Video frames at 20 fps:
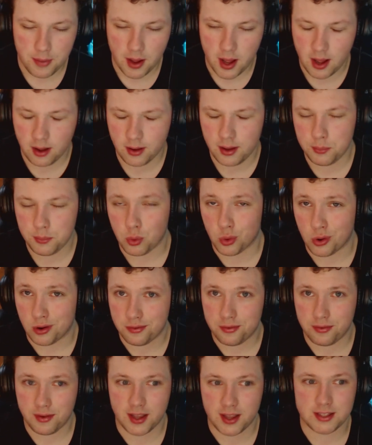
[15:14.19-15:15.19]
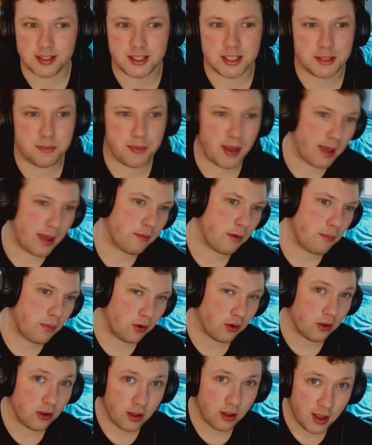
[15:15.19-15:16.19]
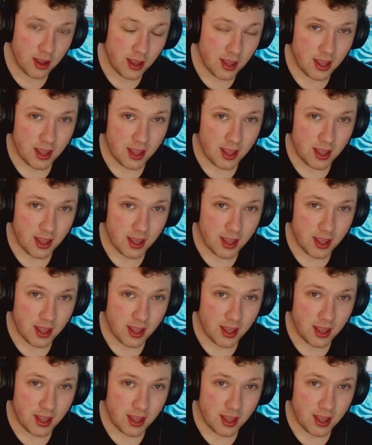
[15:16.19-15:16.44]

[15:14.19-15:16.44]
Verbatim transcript: Polymorph. It's spammable.